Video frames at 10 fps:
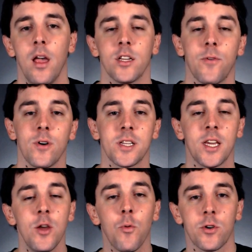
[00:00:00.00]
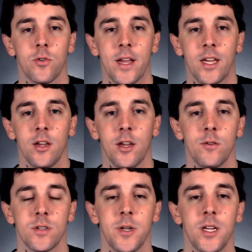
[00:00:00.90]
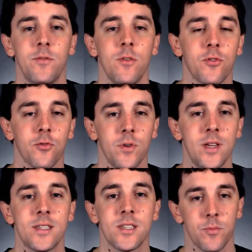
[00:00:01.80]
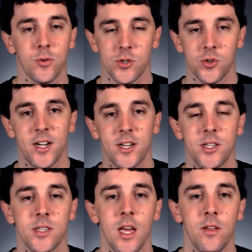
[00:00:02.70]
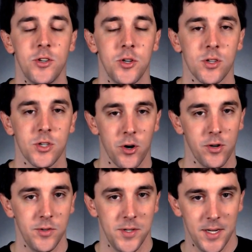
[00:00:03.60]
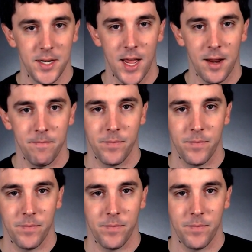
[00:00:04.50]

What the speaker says: As far as keyword ranking goes, I'm going to give you 3 simple strategies that you can start using today.